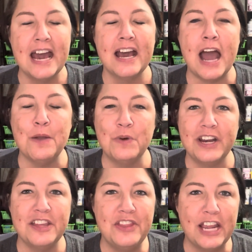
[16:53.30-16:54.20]
I want
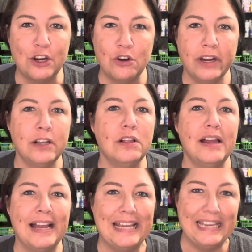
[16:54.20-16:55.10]
to thank Kringle
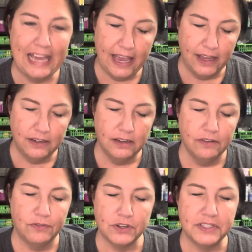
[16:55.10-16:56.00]
again
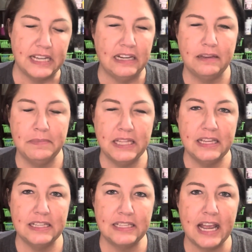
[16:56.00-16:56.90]
for sending me
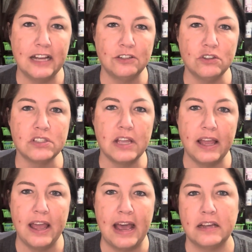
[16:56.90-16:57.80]
these candles
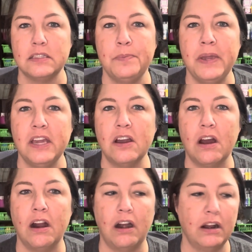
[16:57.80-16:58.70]
as
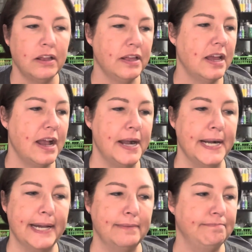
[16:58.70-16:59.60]
PR.
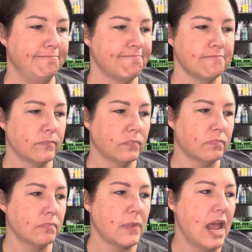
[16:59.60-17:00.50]

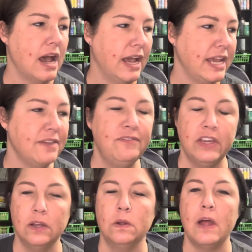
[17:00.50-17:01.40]
I
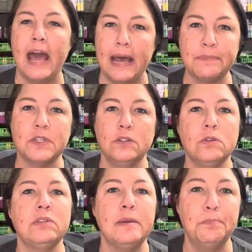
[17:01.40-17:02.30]
feel
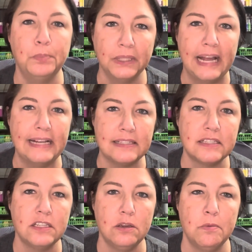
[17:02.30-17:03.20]
absolutely
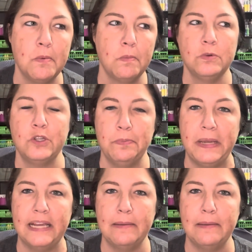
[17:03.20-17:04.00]
blessed to be an